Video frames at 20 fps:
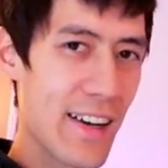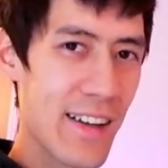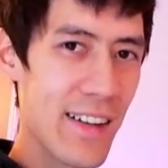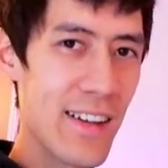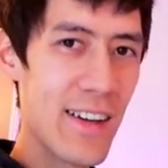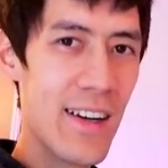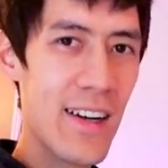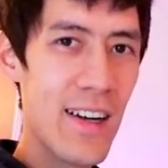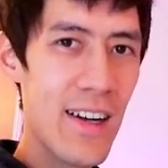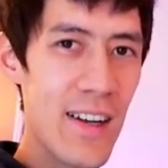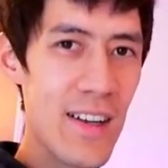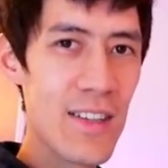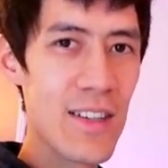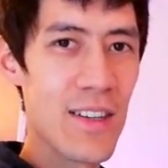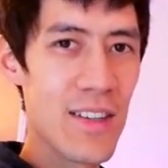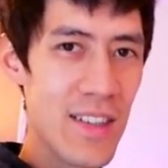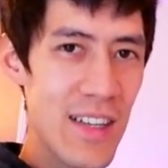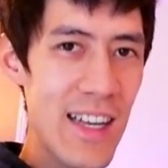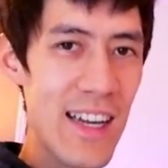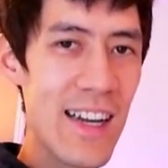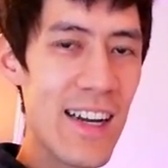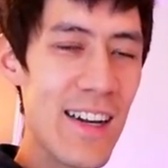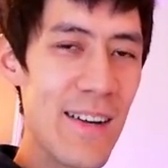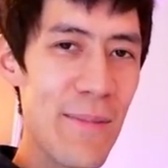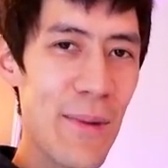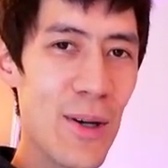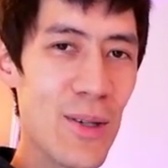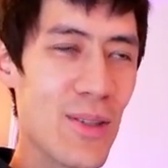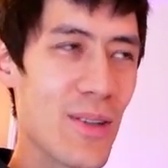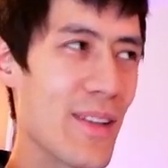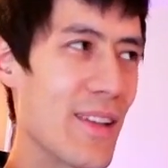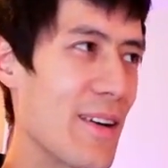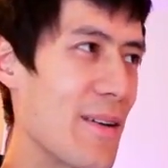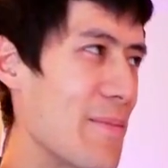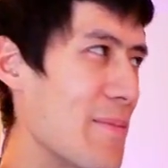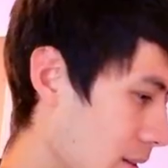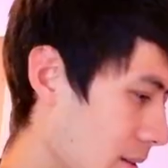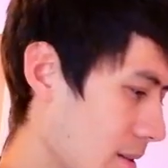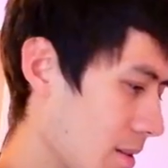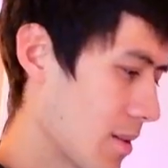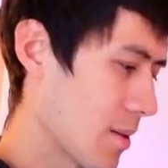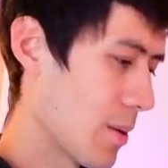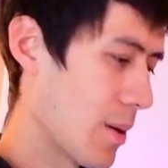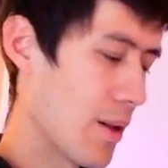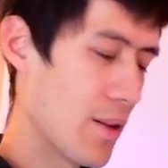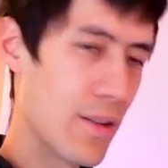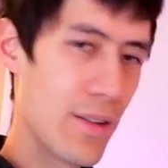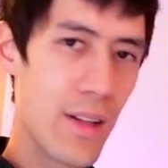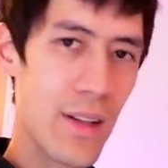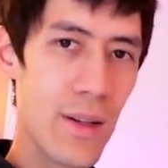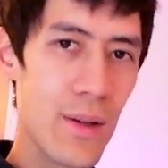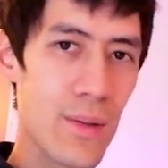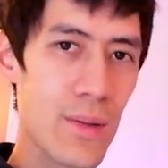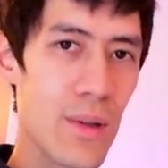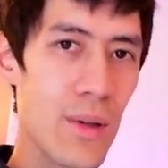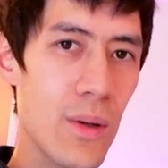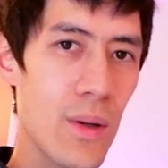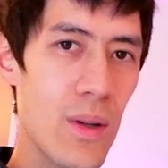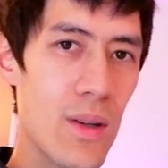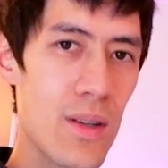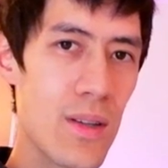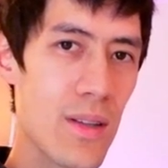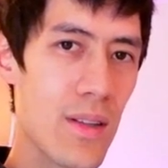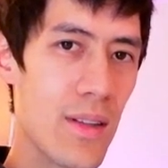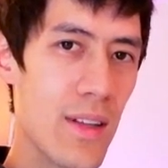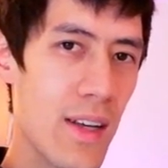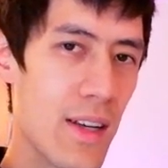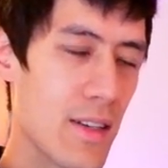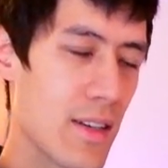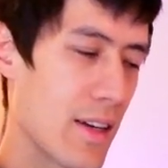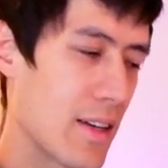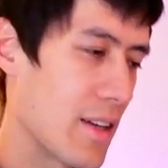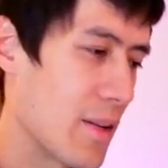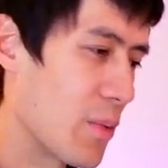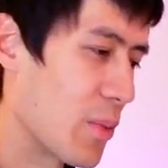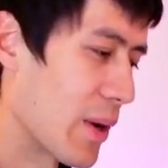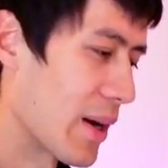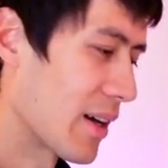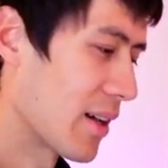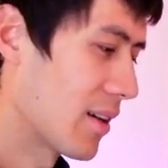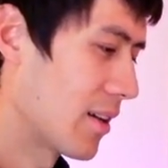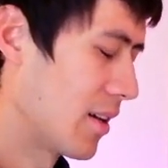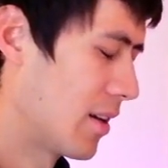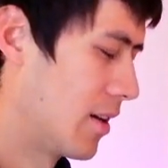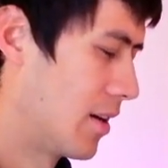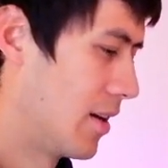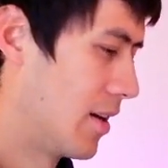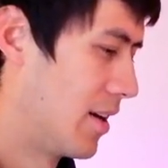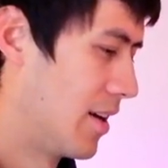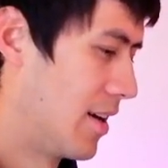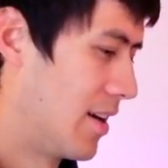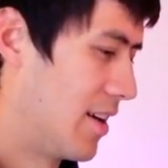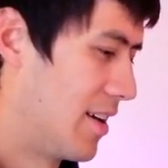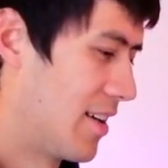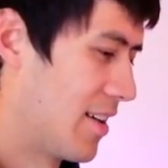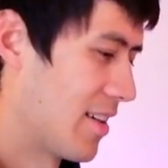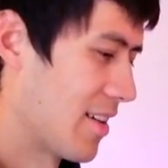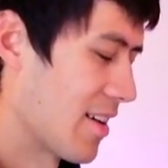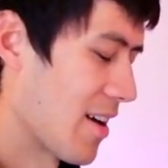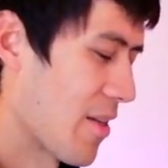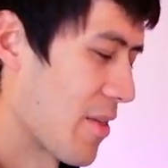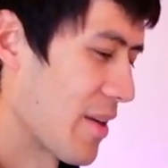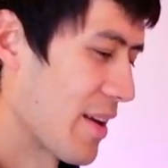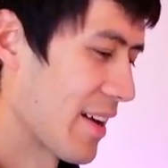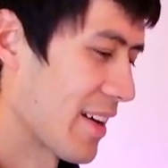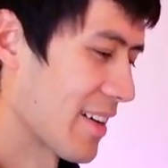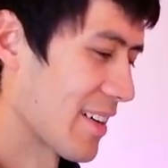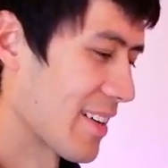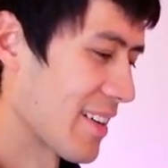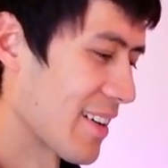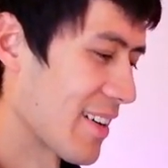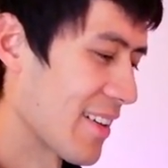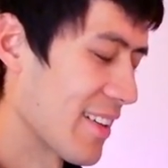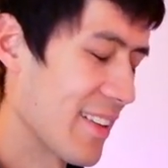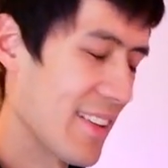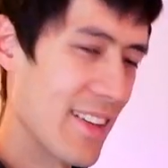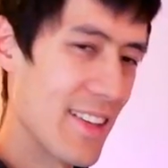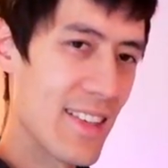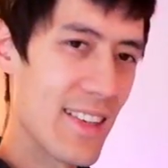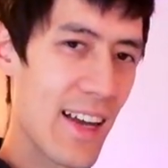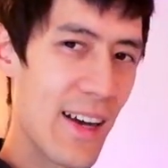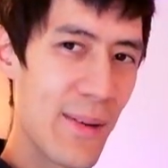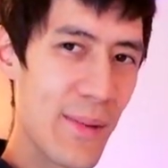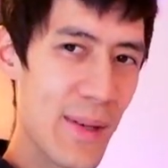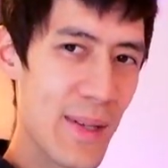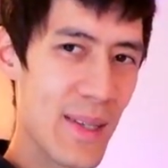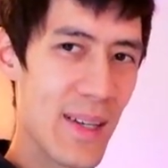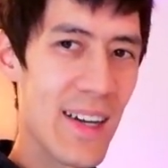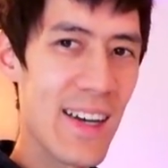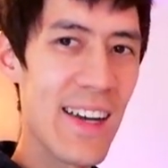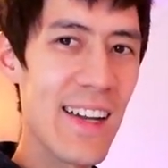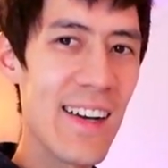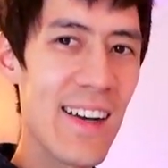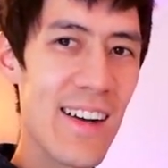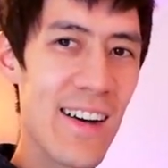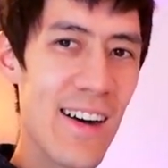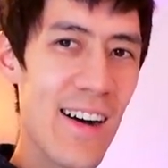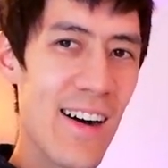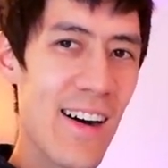I succeeded in most of them. So other than those goals, things I did well, I think the sound design